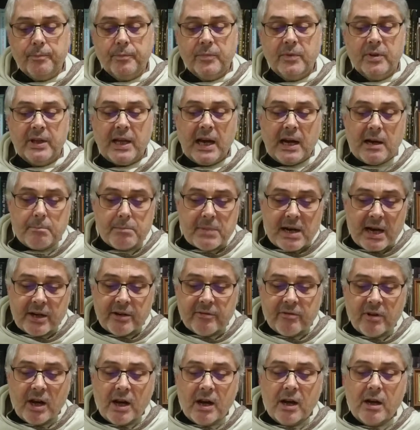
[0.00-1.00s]
Now
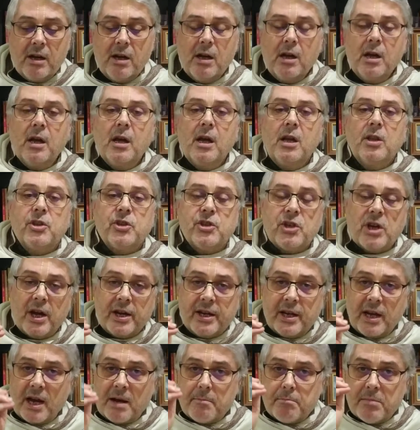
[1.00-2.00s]

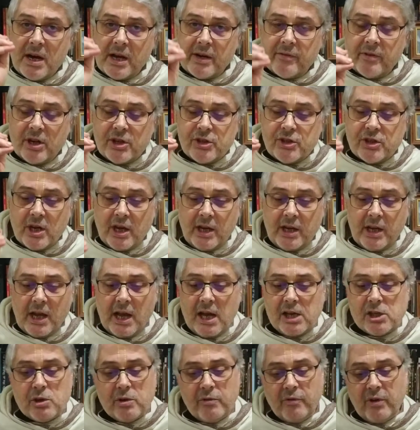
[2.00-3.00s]
Madhvacharya
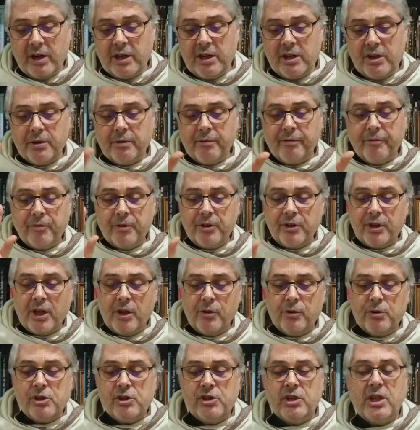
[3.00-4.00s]
has a very different
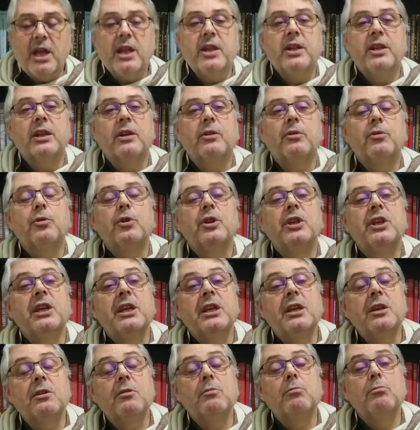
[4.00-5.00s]
understanding. To
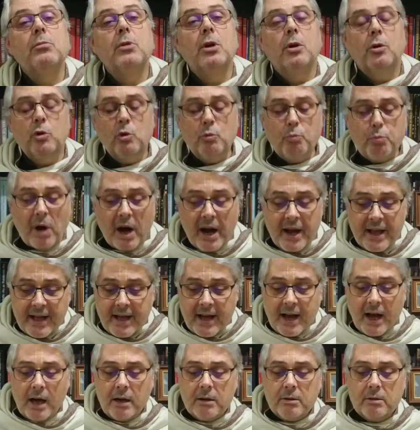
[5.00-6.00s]
him,
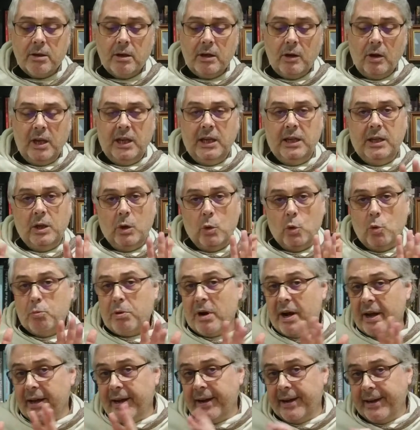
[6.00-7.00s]
Ubhaya, in the
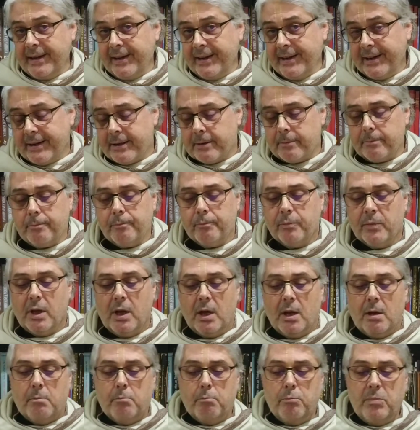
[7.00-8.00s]
Ubhaya Lingam,
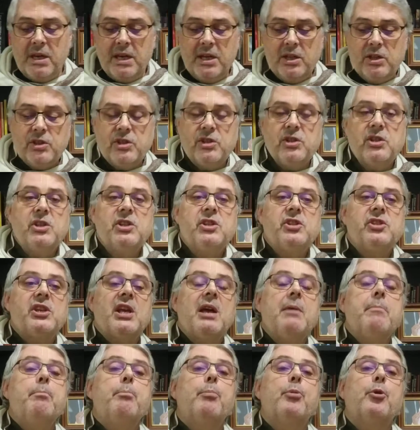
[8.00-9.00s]
means
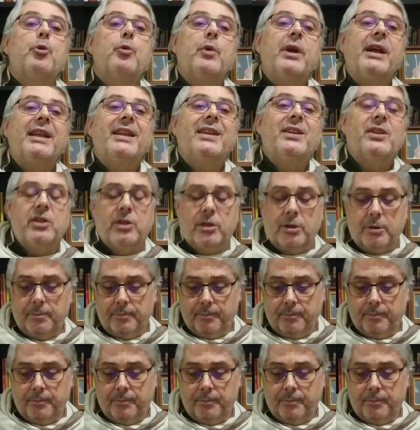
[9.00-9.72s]
separated.